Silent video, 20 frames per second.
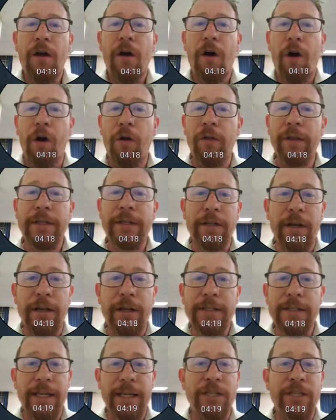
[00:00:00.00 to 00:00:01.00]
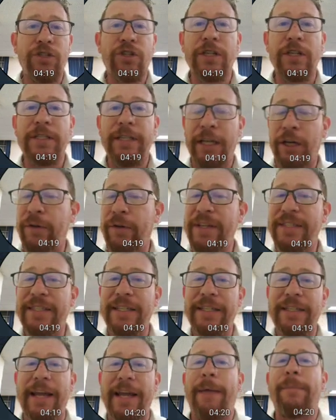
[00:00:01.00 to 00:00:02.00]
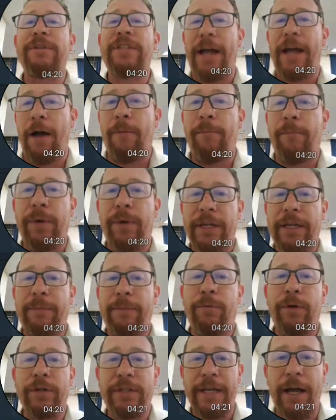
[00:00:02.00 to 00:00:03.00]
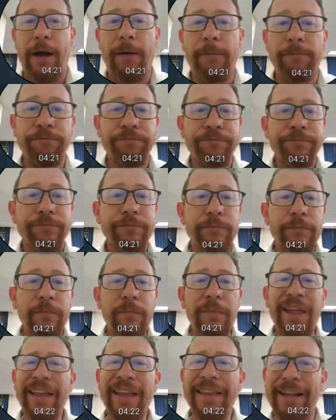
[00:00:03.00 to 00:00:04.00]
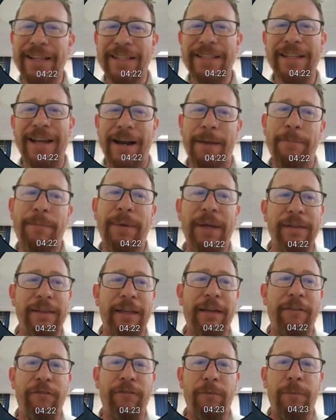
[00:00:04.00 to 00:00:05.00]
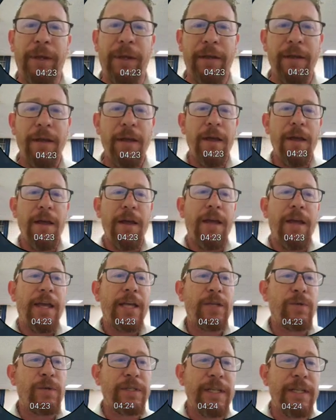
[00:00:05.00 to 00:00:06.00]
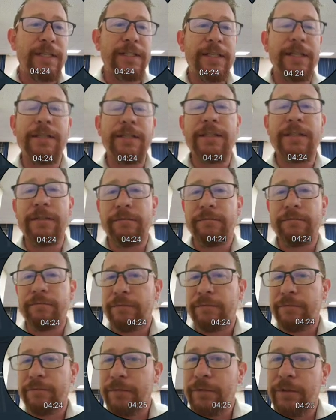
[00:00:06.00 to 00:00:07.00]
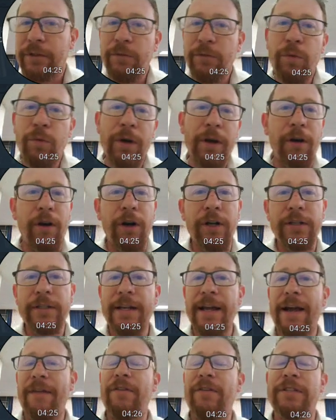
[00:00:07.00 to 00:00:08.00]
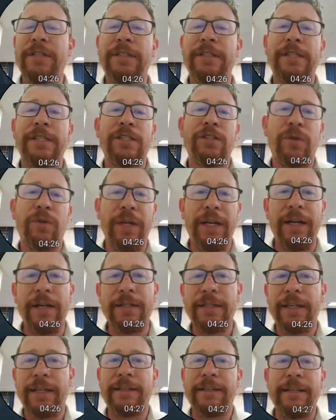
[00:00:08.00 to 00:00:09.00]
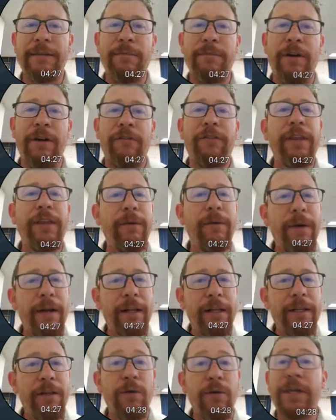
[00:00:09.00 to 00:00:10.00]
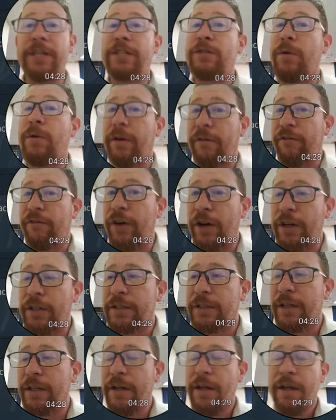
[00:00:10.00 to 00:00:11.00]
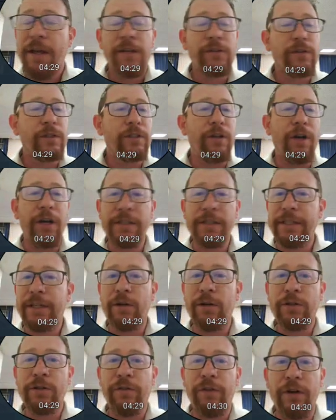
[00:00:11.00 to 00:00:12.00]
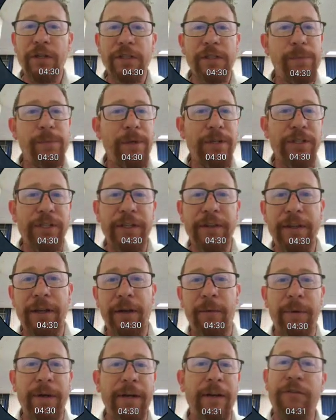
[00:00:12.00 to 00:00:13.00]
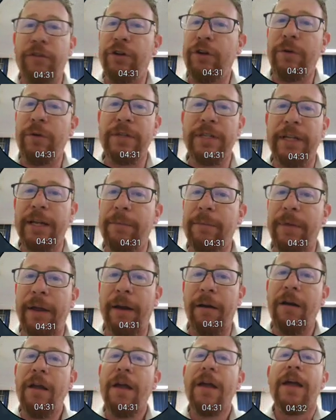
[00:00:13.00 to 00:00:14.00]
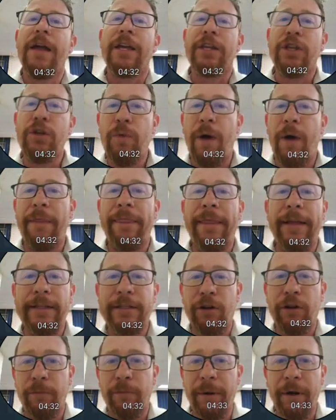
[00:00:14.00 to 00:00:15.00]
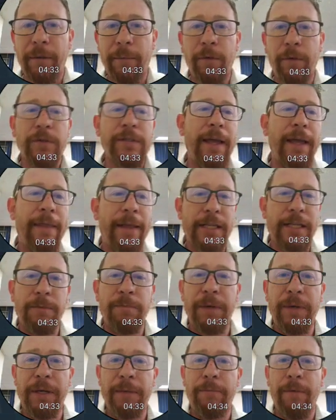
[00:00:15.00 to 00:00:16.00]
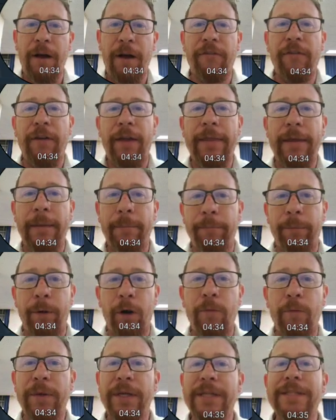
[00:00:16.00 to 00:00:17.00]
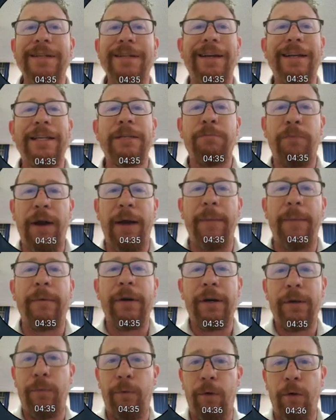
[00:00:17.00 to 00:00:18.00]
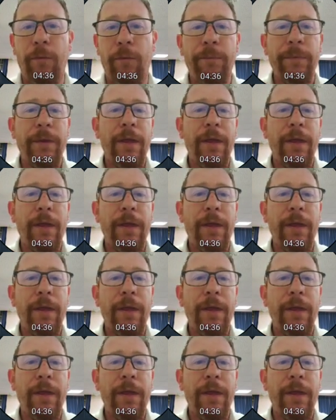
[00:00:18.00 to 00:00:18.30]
All it does is just increase the damage output he puts out. That's not a big thing for me. His resistance, you wouldn't hurt to have resistance so he doesn't get debuffed. Theoretically, though, he's going first. So as long as he goes first, especially in the arena, if you're using him there, you want that turn meter boost and that speed buff. And then, boom, he's done his primary role.